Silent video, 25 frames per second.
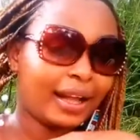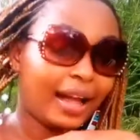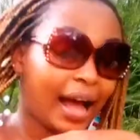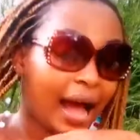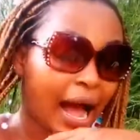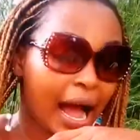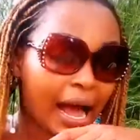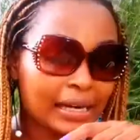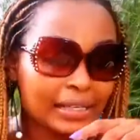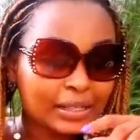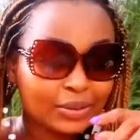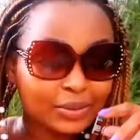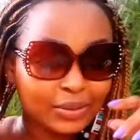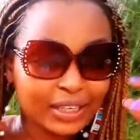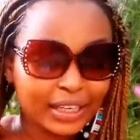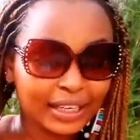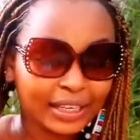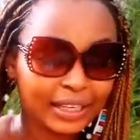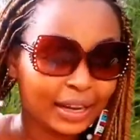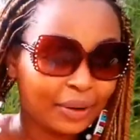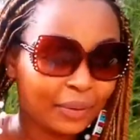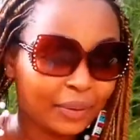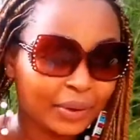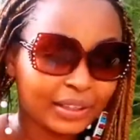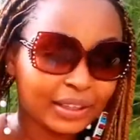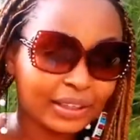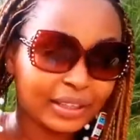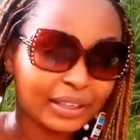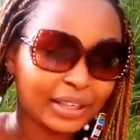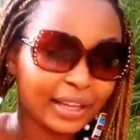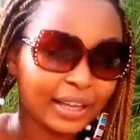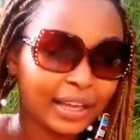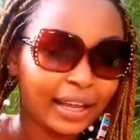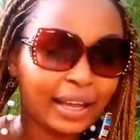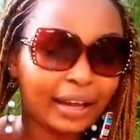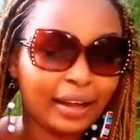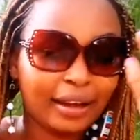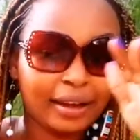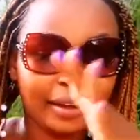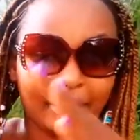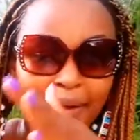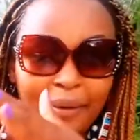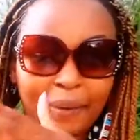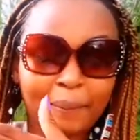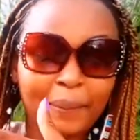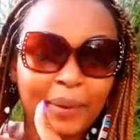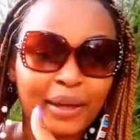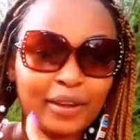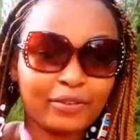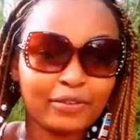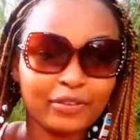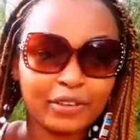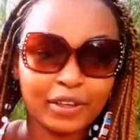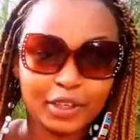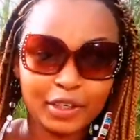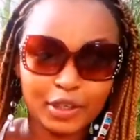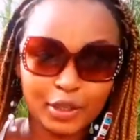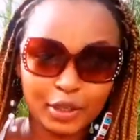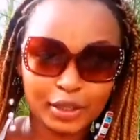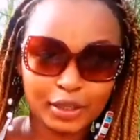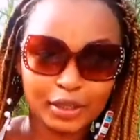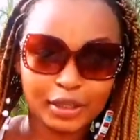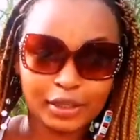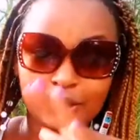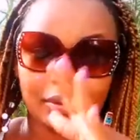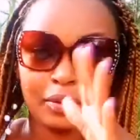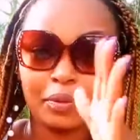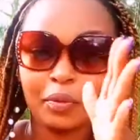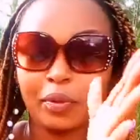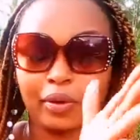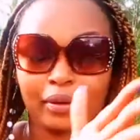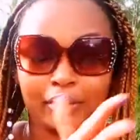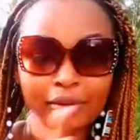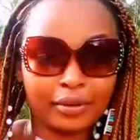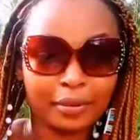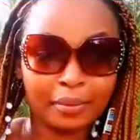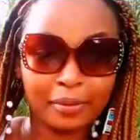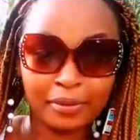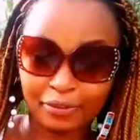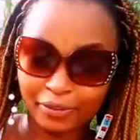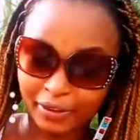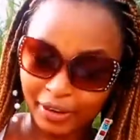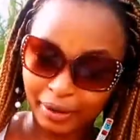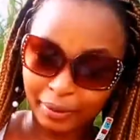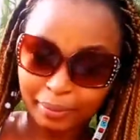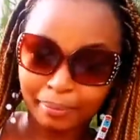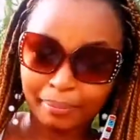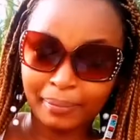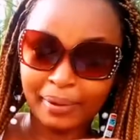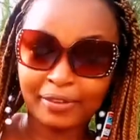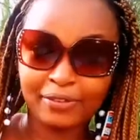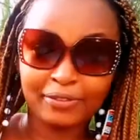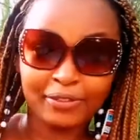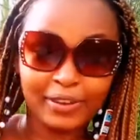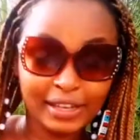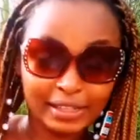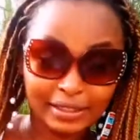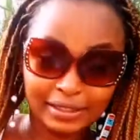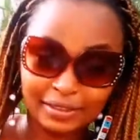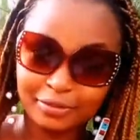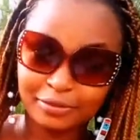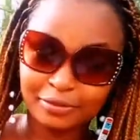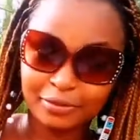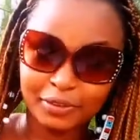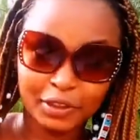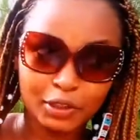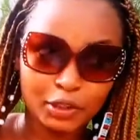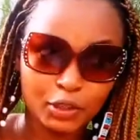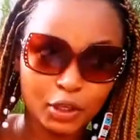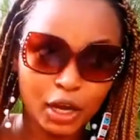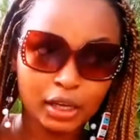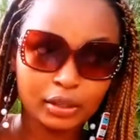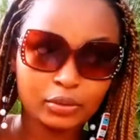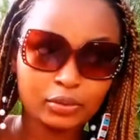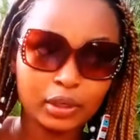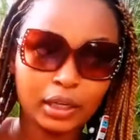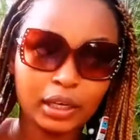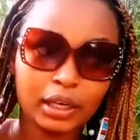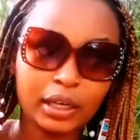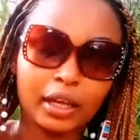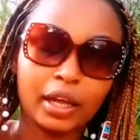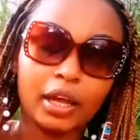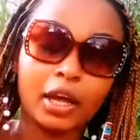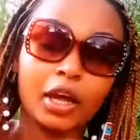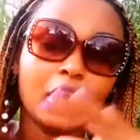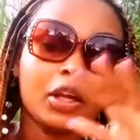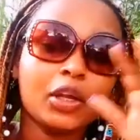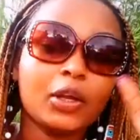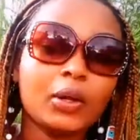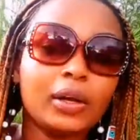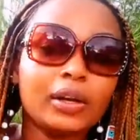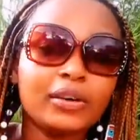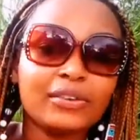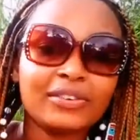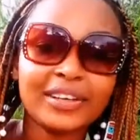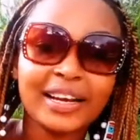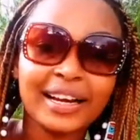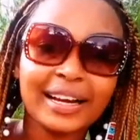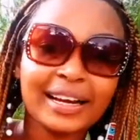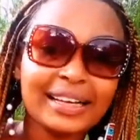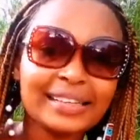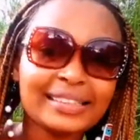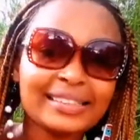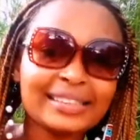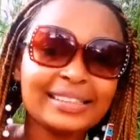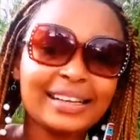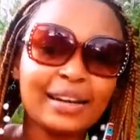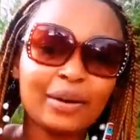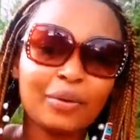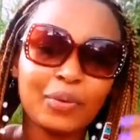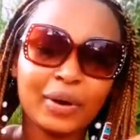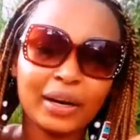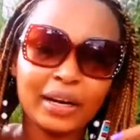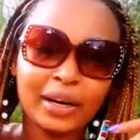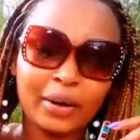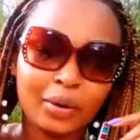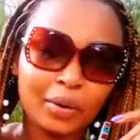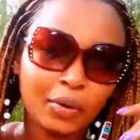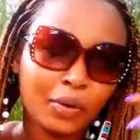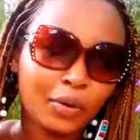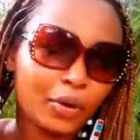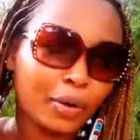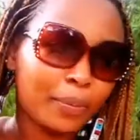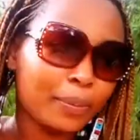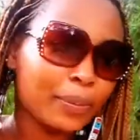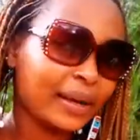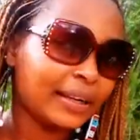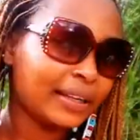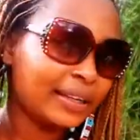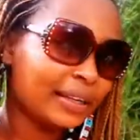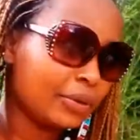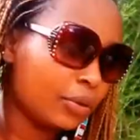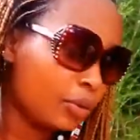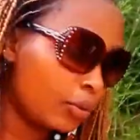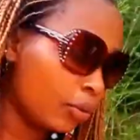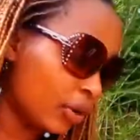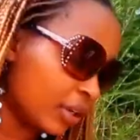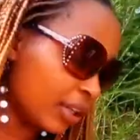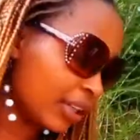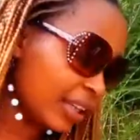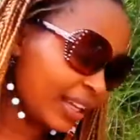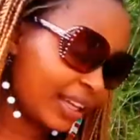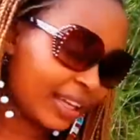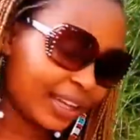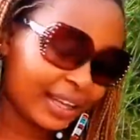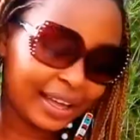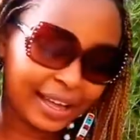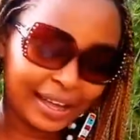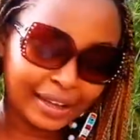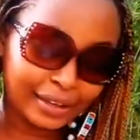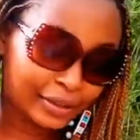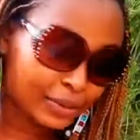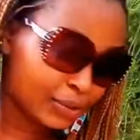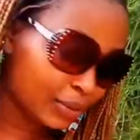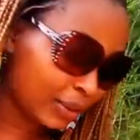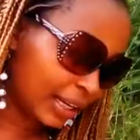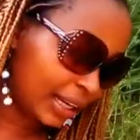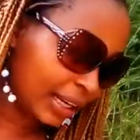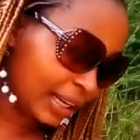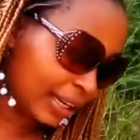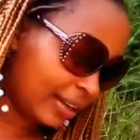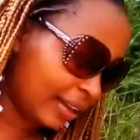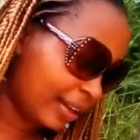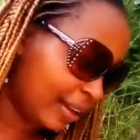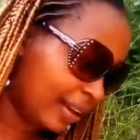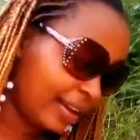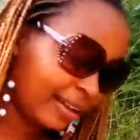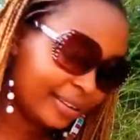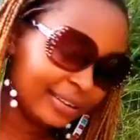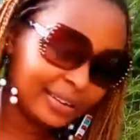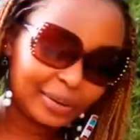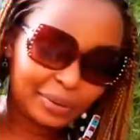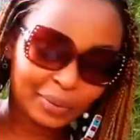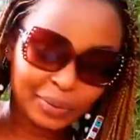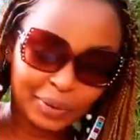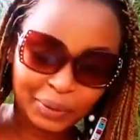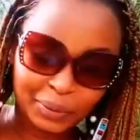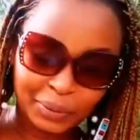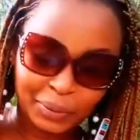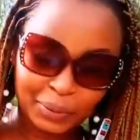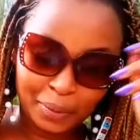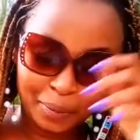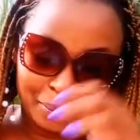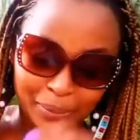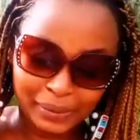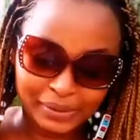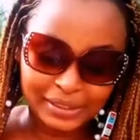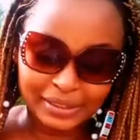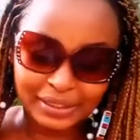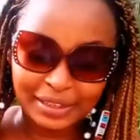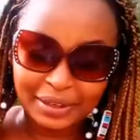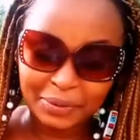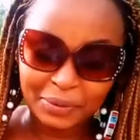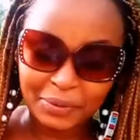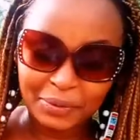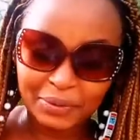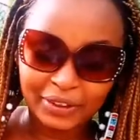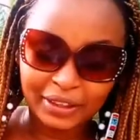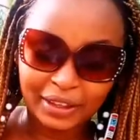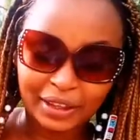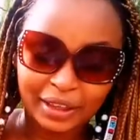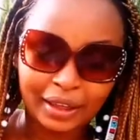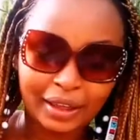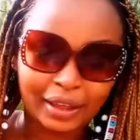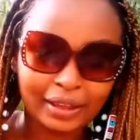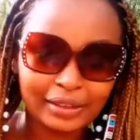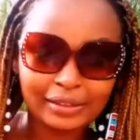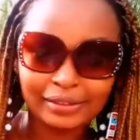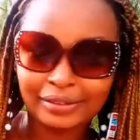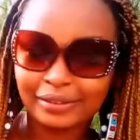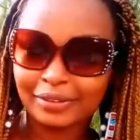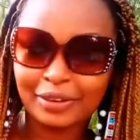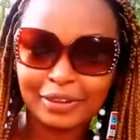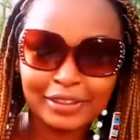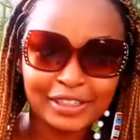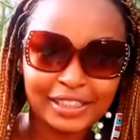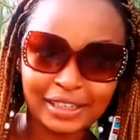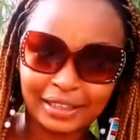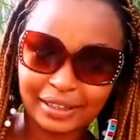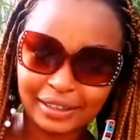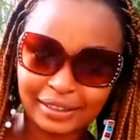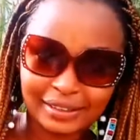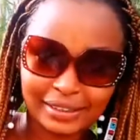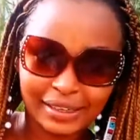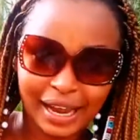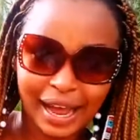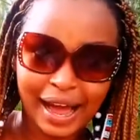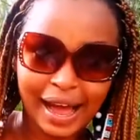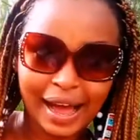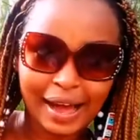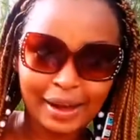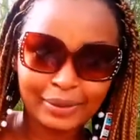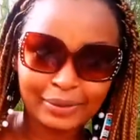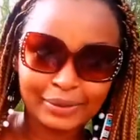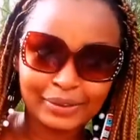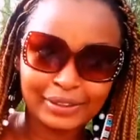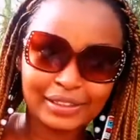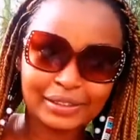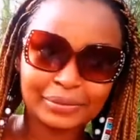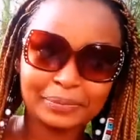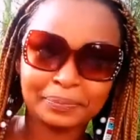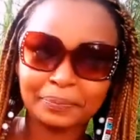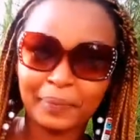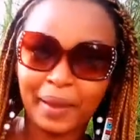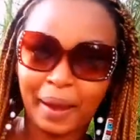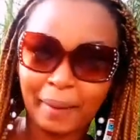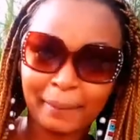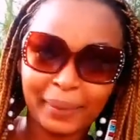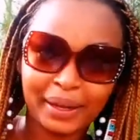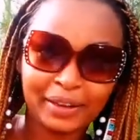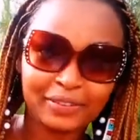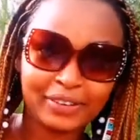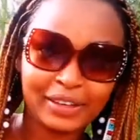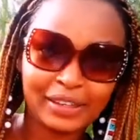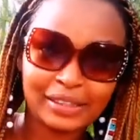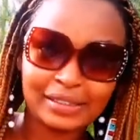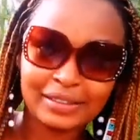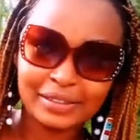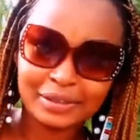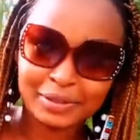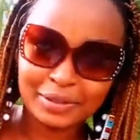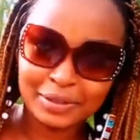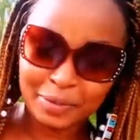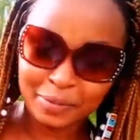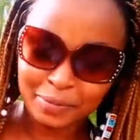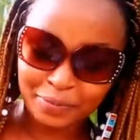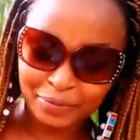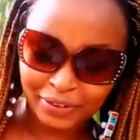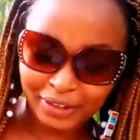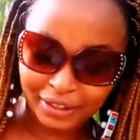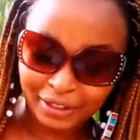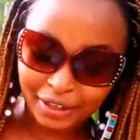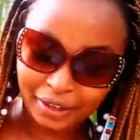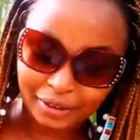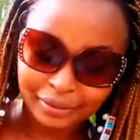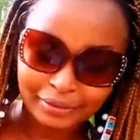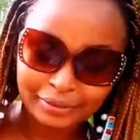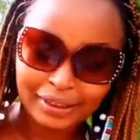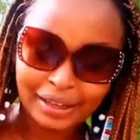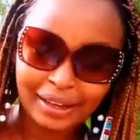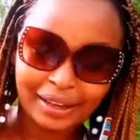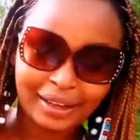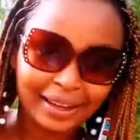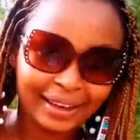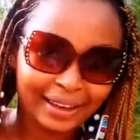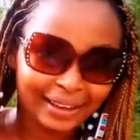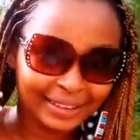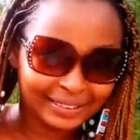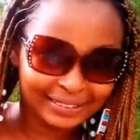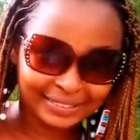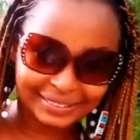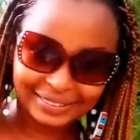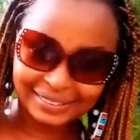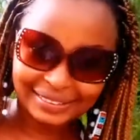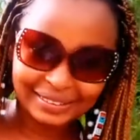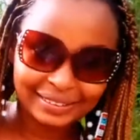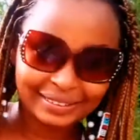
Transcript: hata ukienda kwa nini my videos, kwa my first video actually, you'll realize nilikuwa naogopa hadi kuongea. Actually, nilikuwa naogopa sana kuongea. Go check it out, my first YouTube video, and